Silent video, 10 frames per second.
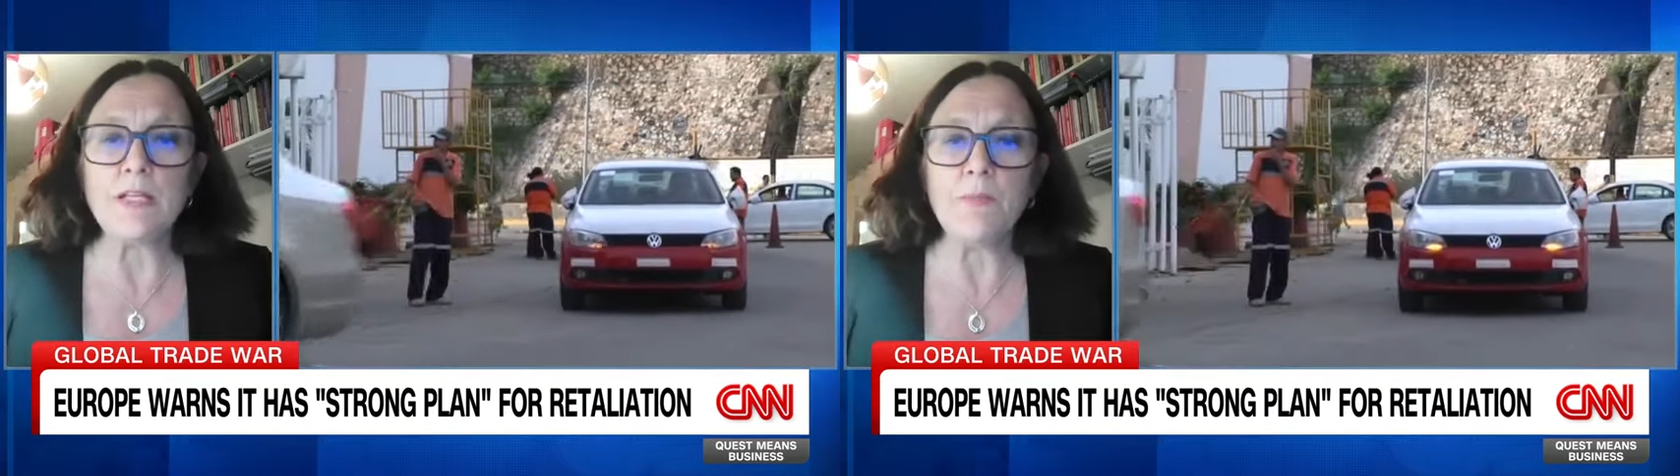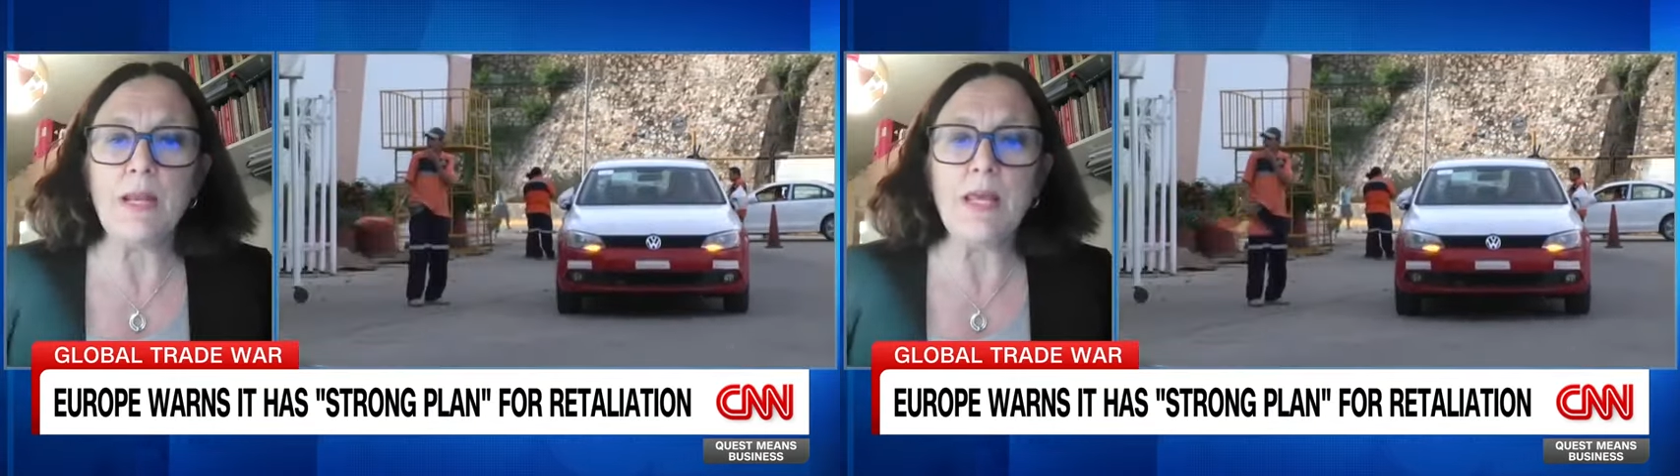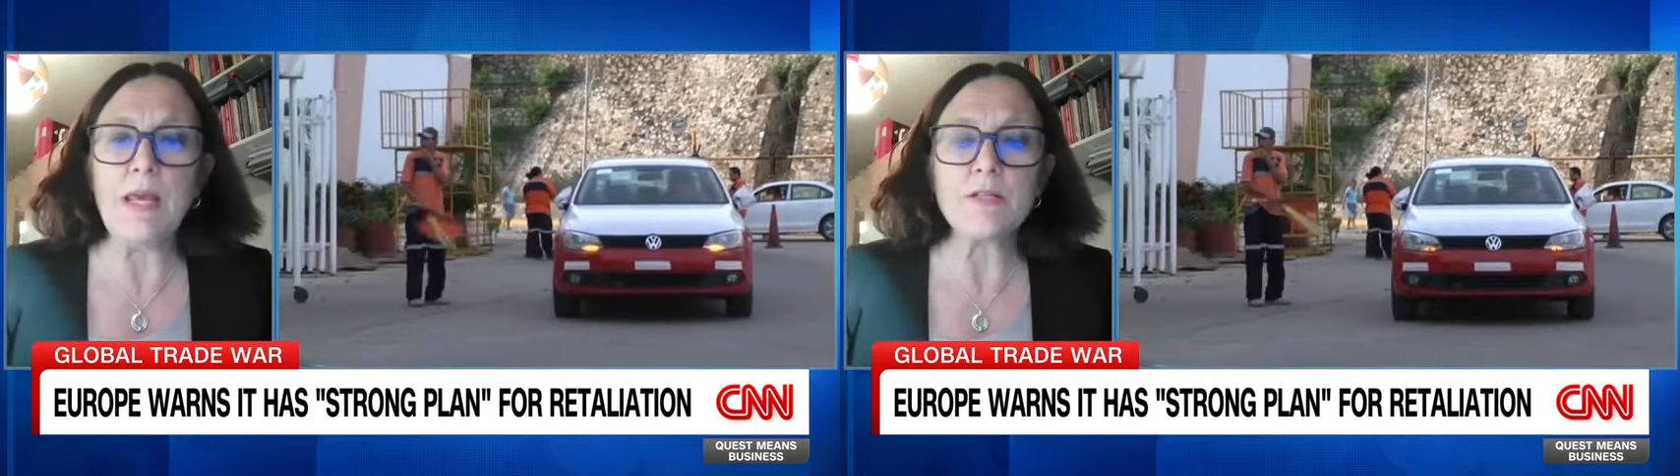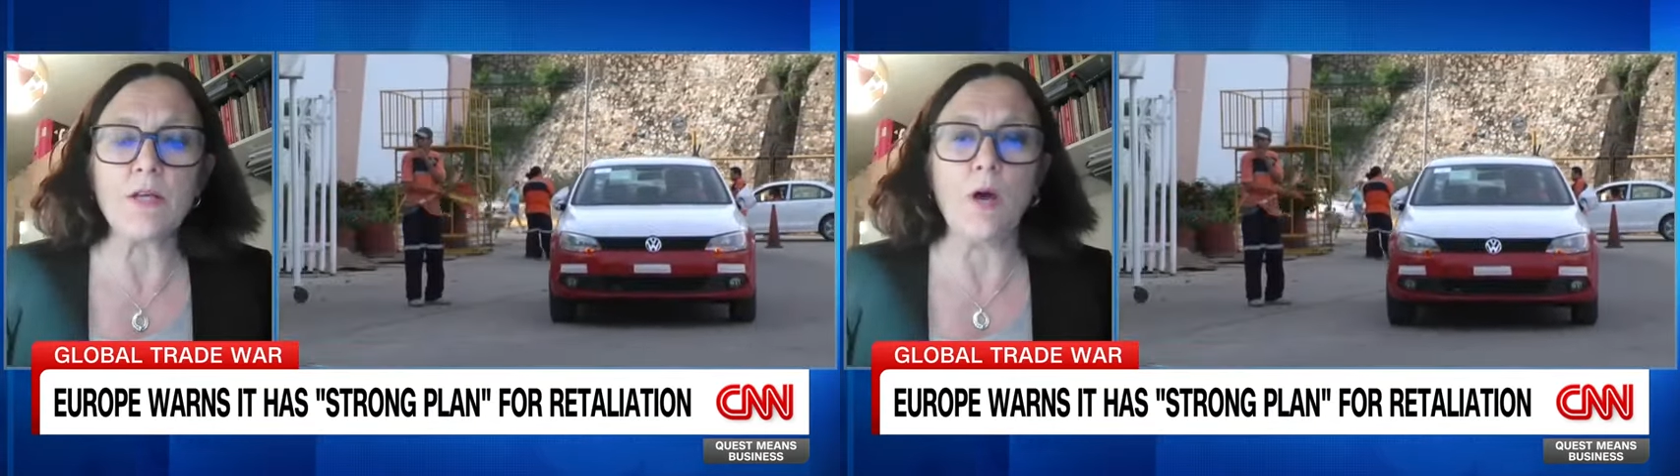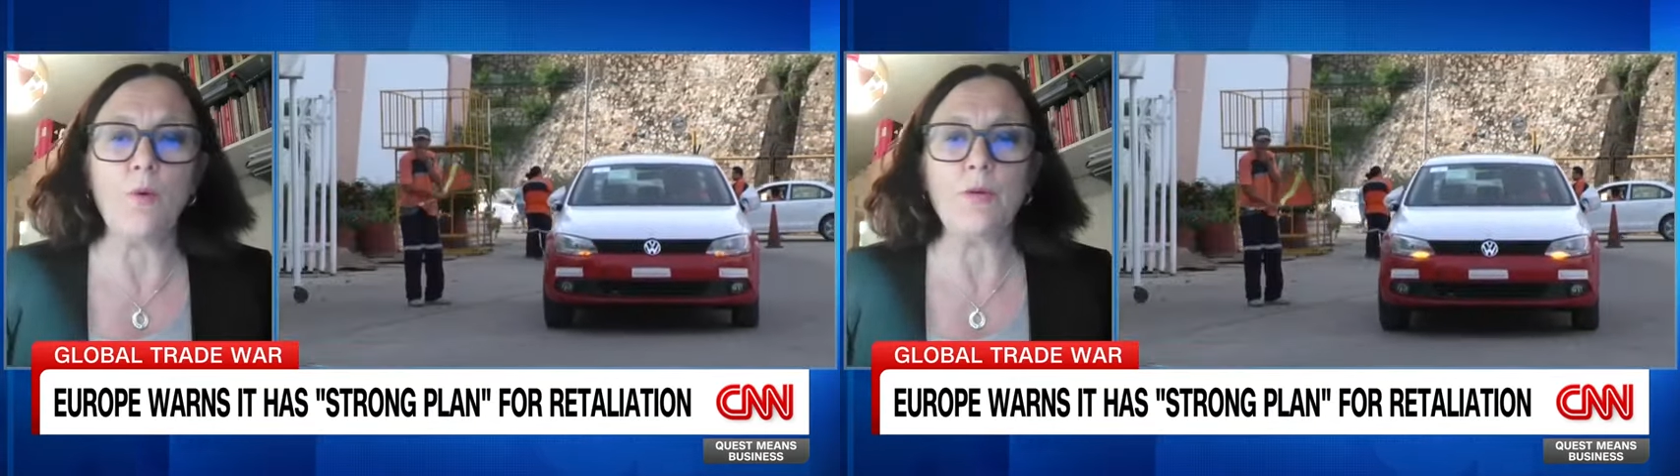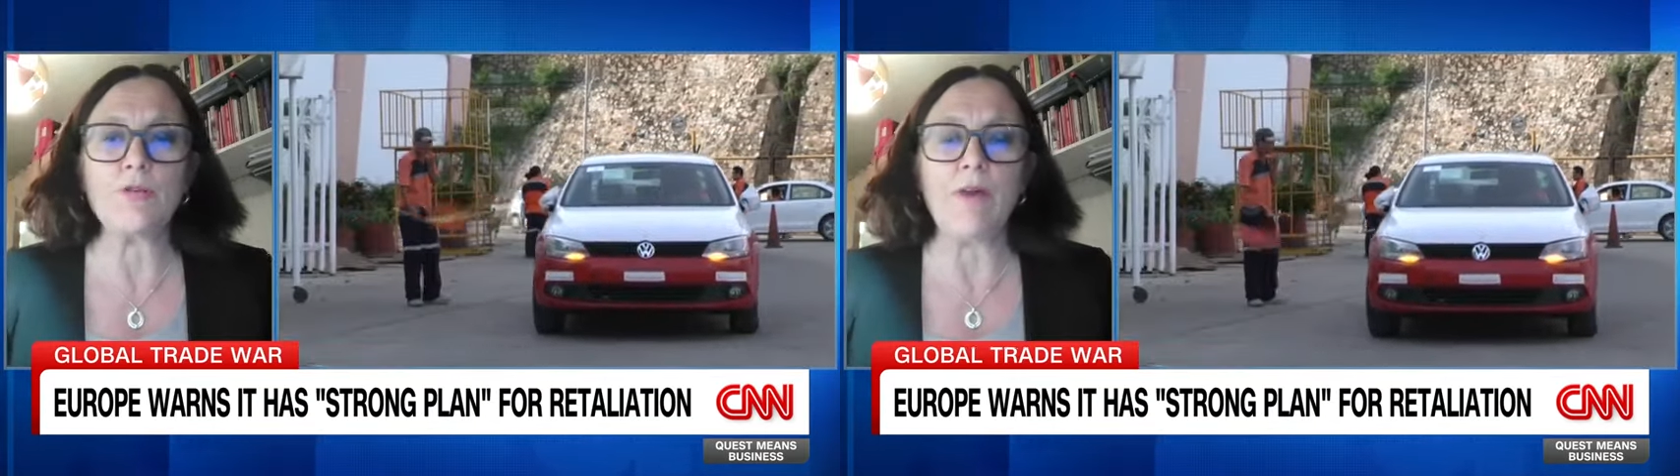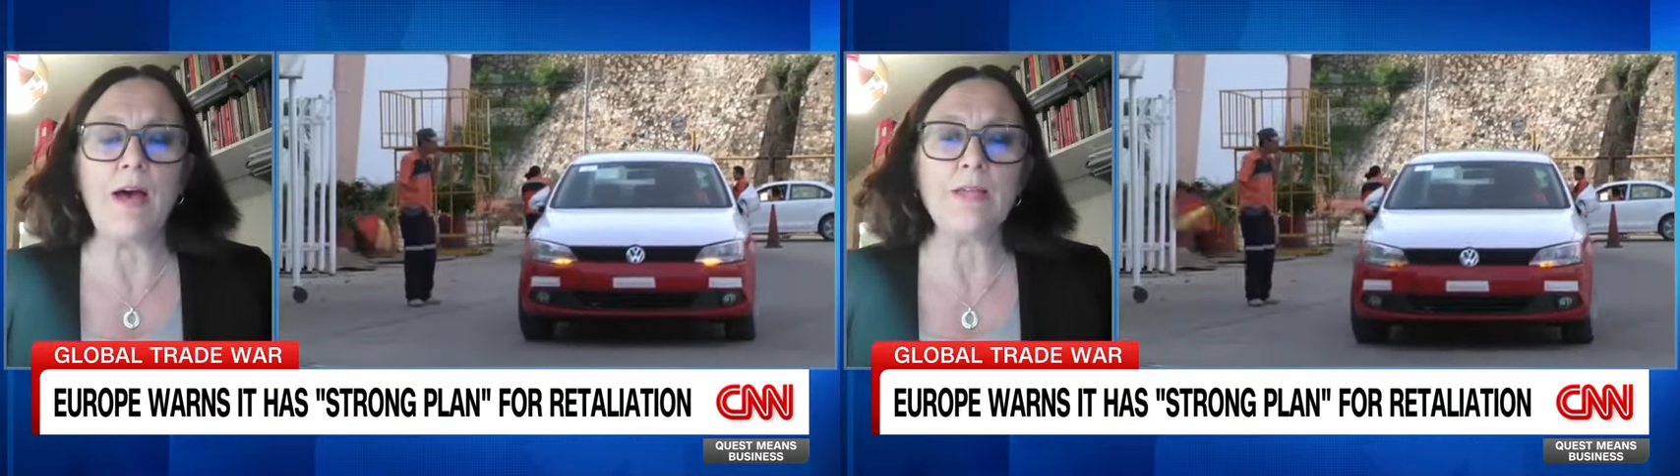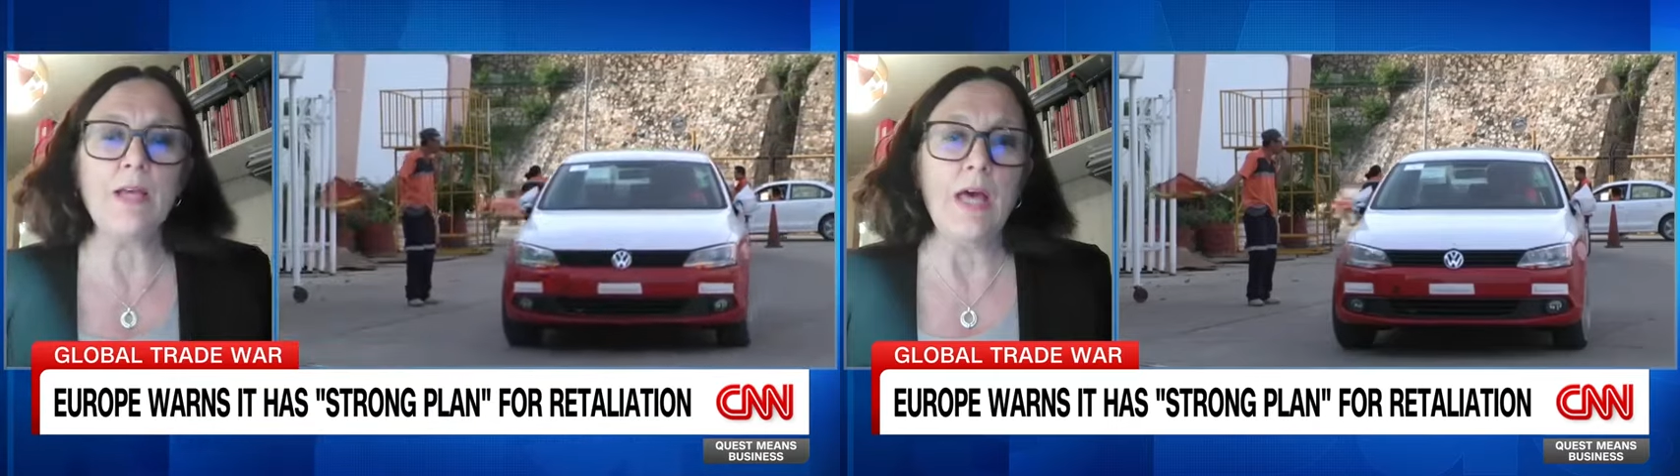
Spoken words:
Many years ago, we tried